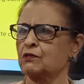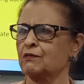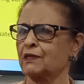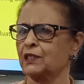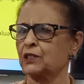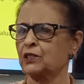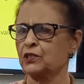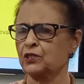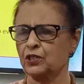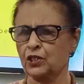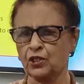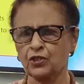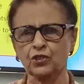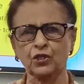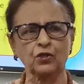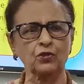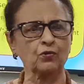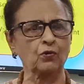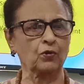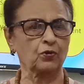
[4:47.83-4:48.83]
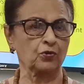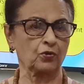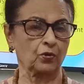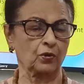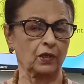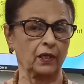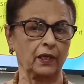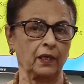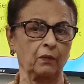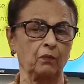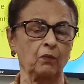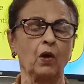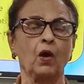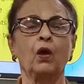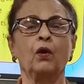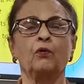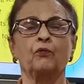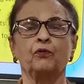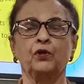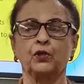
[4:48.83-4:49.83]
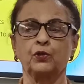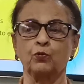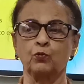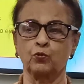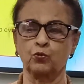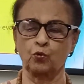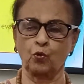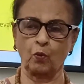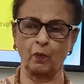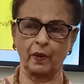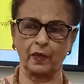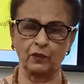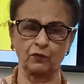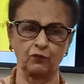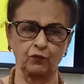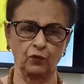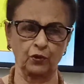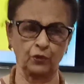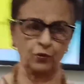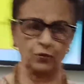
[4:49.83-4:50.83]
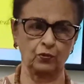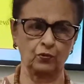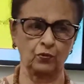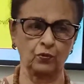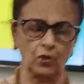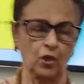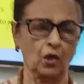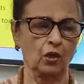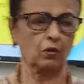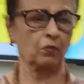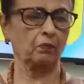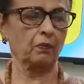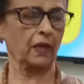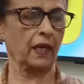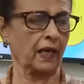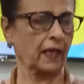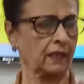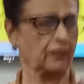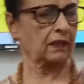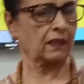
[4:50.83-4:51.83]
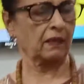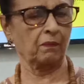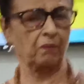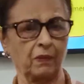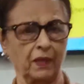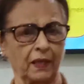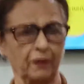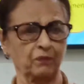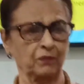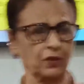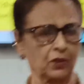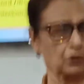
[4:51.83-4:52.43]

where the teachers also claim we do so much for you, and they blame the